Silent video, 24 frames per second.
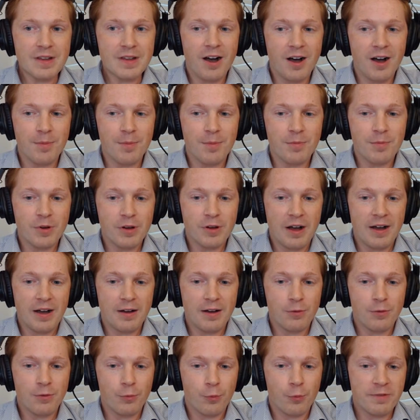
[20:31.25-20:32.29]
um,
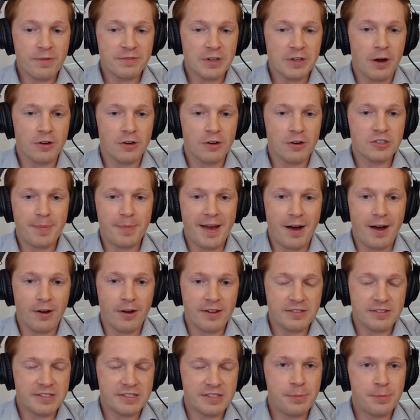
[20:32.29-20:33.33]
uh, we've talked about
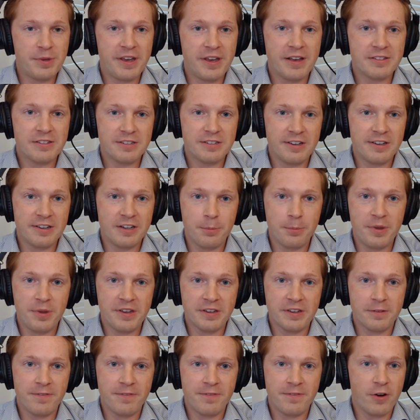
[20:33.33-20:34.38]
at C P S N of
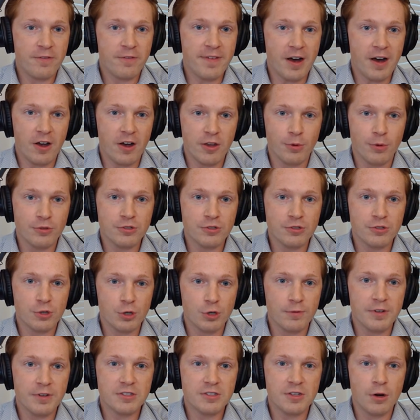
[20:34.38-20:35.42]
being a very valuable
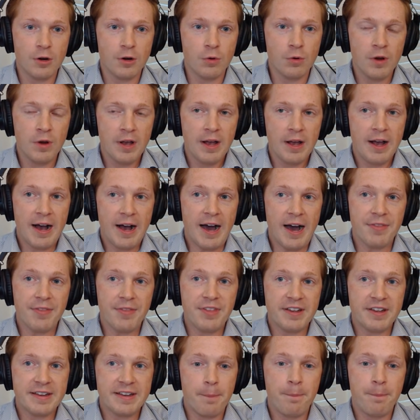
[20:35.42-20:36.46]
service. So I
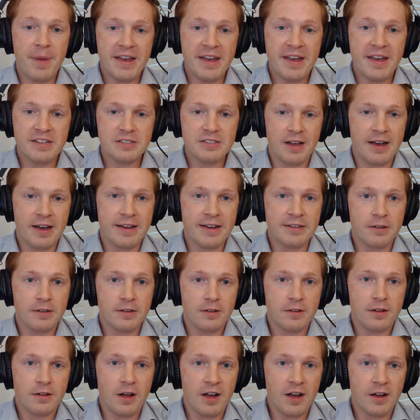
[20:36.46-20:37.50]
think at
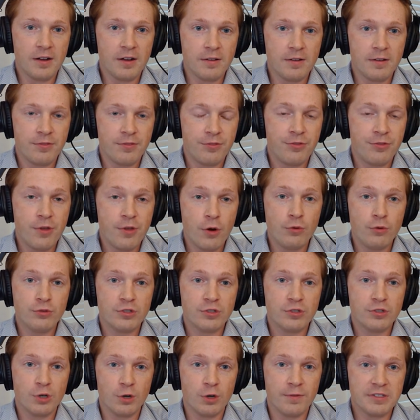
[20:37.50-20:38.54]
baseline, uh,
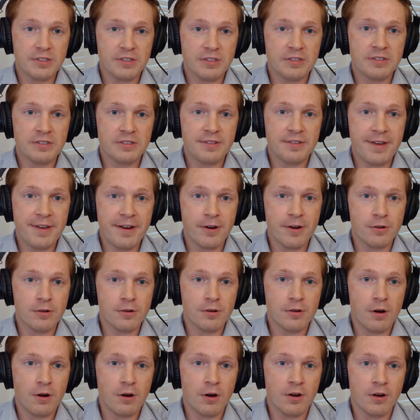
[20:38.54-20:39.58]
those services
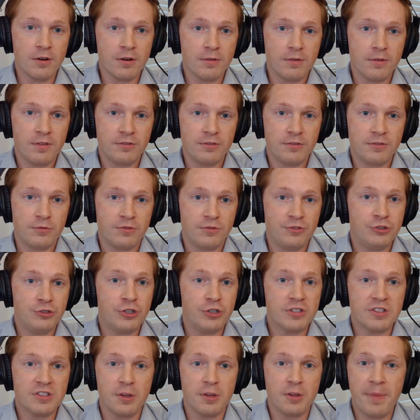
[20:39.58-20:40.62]
there are
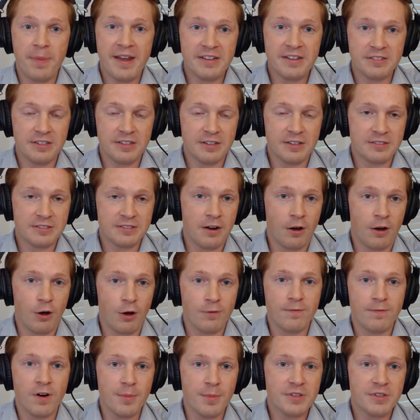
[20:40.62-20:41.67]
just the basics that
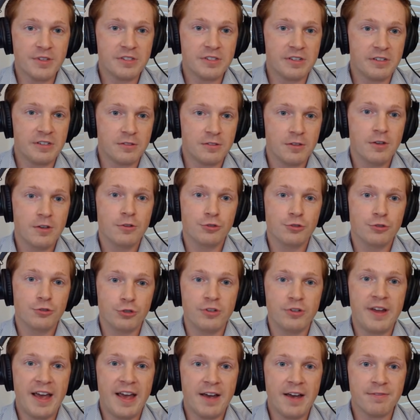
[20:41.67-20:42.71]
all pharmacies
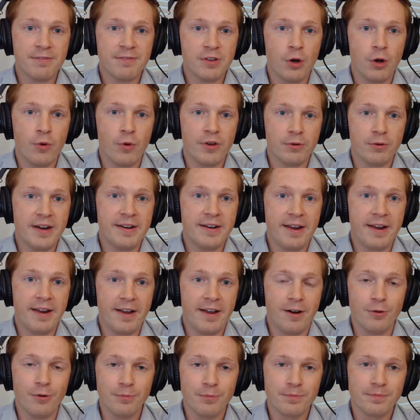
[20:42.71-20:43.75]
should have going right
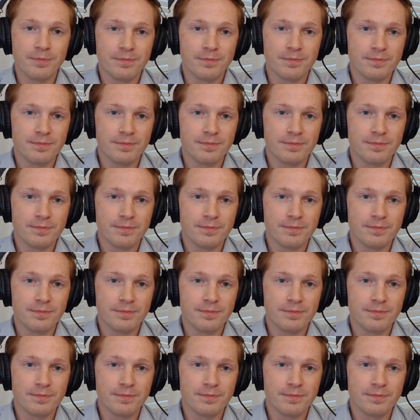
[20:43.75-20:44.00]
now.